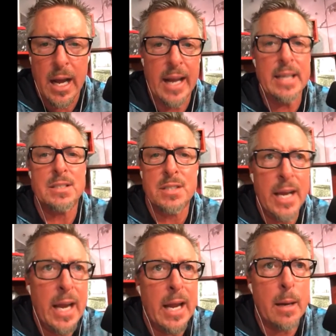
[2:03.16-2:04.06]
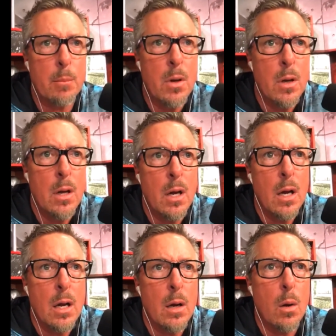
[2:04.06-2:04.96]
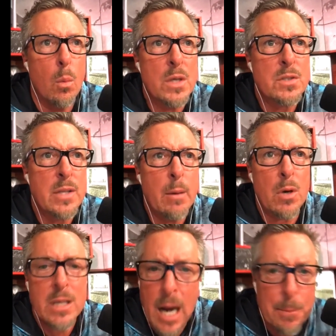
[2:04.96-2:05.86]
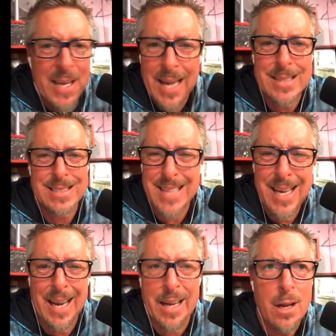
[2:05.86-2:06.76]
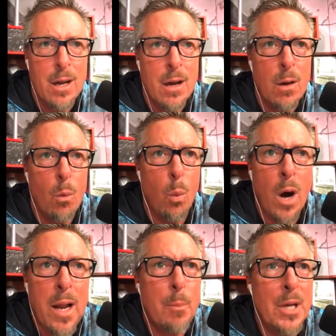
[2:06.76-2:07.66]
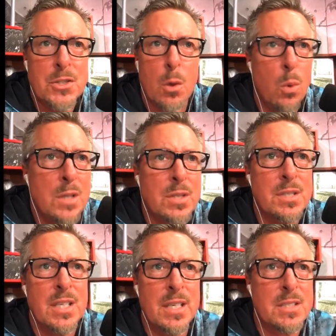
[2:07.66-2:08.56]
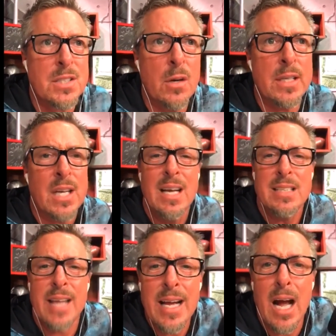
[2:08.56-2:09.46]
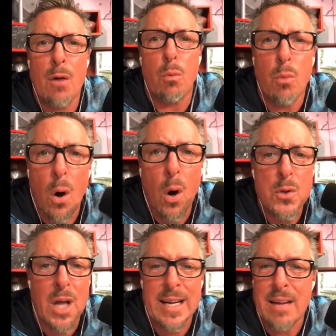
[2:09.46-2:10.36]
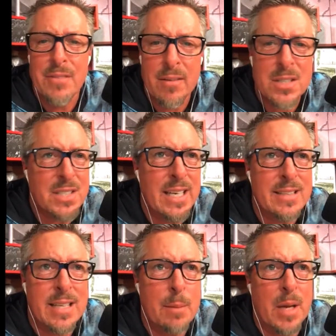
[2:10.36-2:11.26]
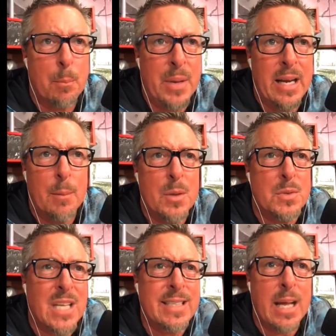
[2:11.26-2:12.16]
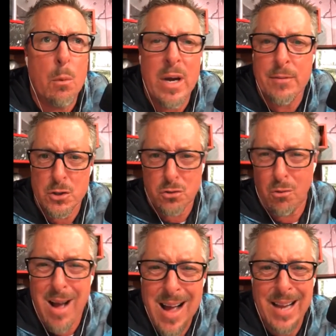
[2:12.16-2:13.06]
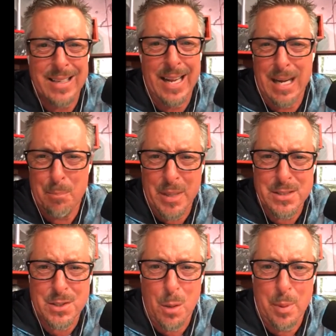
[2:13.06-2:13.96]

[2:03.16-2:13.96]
and his team was, they were Cupcake City. What a bunch of wusses in this series. They got rolled like I've never seen a team get beat. I mean, it was like they weren't even trying. They got beat so